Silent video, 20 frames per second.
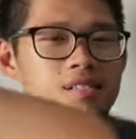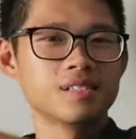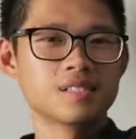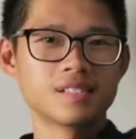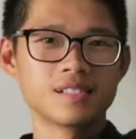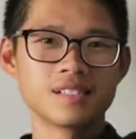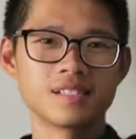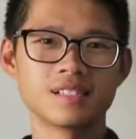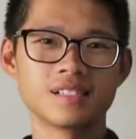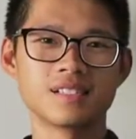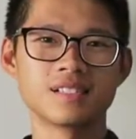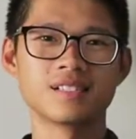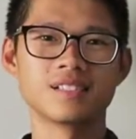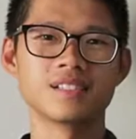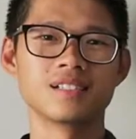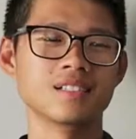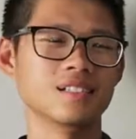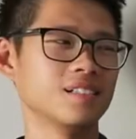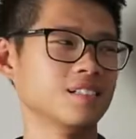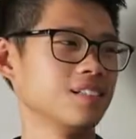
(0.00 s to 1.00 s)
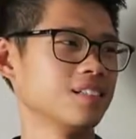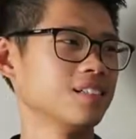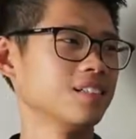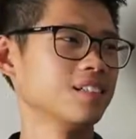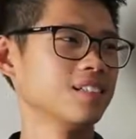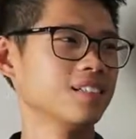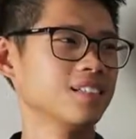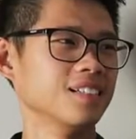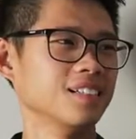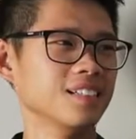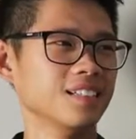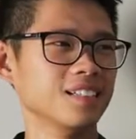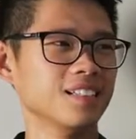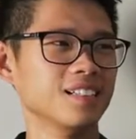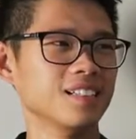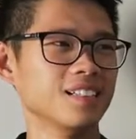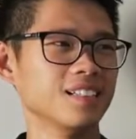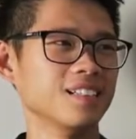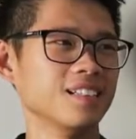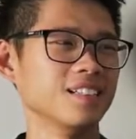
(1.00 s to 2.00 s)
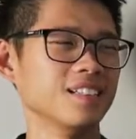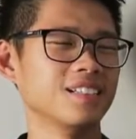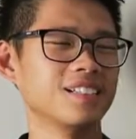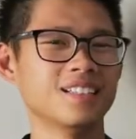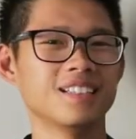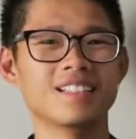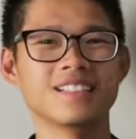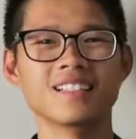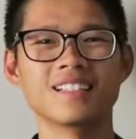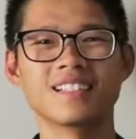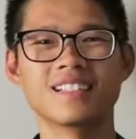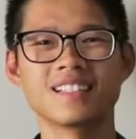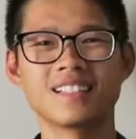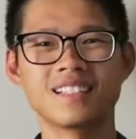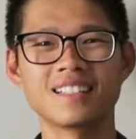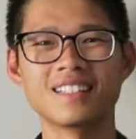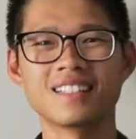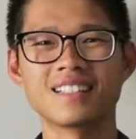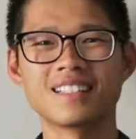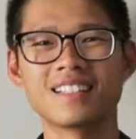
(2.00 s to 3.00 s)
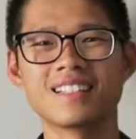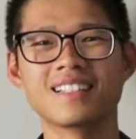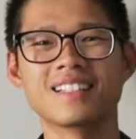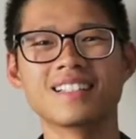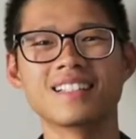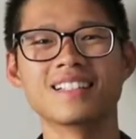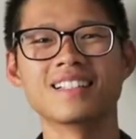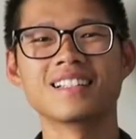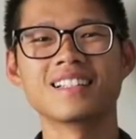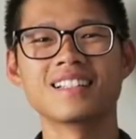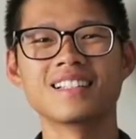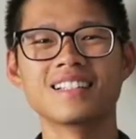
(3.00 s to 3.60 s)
No words are spoken by the person on screen.